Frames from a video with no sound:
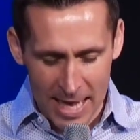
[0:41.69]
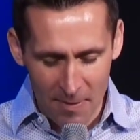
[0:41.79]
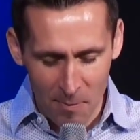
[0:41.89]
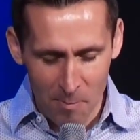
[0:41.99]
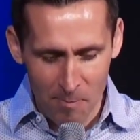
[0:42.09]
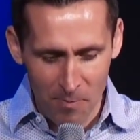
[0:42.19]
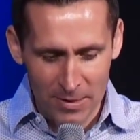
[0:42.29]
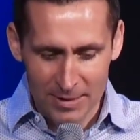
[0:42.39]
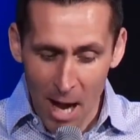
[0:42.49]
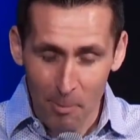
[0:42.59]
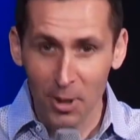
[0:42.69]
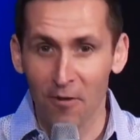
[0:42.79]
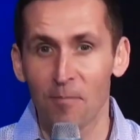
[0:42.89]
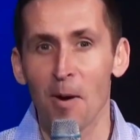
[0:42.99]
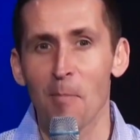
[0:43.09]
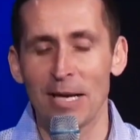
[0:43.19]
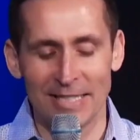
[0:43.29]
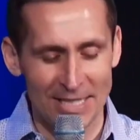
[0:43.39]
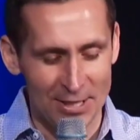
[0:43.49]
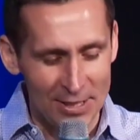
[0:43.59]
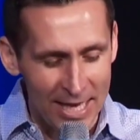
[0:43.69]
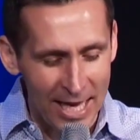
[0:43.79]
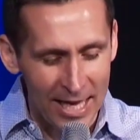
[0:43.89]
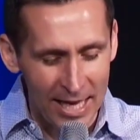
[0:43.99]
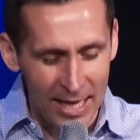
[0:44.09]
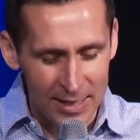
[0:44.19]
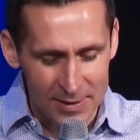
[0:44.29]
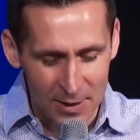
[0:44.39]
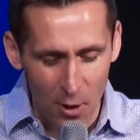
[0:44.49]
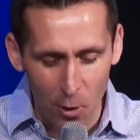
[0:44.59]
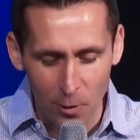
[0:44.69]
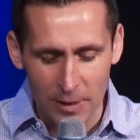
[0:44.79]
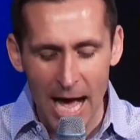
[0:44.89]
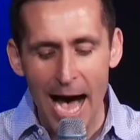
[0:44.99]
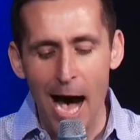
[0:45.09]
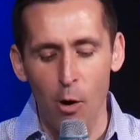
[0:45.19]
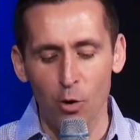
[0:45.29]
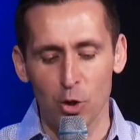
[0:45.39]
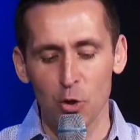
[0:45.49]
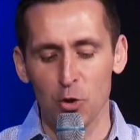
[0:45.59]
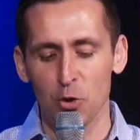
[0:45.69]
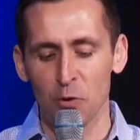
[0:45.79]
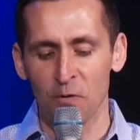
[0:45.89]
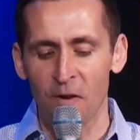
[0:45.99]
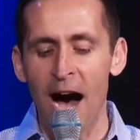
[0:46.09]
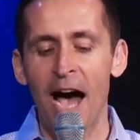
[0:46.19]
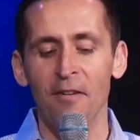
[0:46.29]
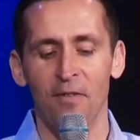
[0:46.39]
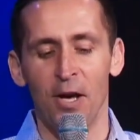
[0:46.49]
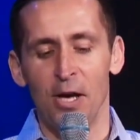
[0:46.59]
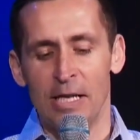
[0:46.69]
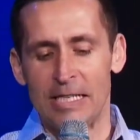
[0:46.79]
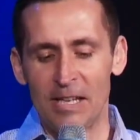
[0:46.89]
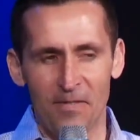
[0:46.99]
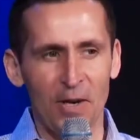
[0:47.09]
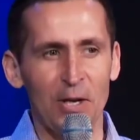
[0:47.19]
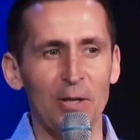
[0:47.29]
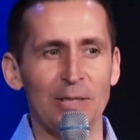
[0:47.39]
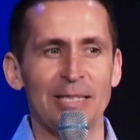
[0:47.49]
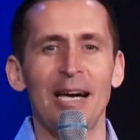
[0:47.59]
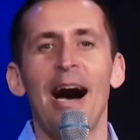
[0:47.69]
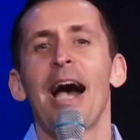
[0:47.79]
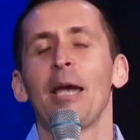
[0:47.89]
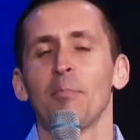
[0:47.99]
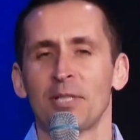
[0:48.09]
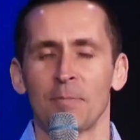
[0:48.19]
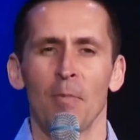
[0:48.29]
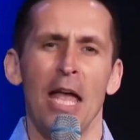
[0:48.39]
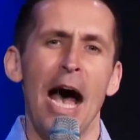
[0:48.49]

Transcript: And the topic of my message today, it's called How to Survive Difficult Times.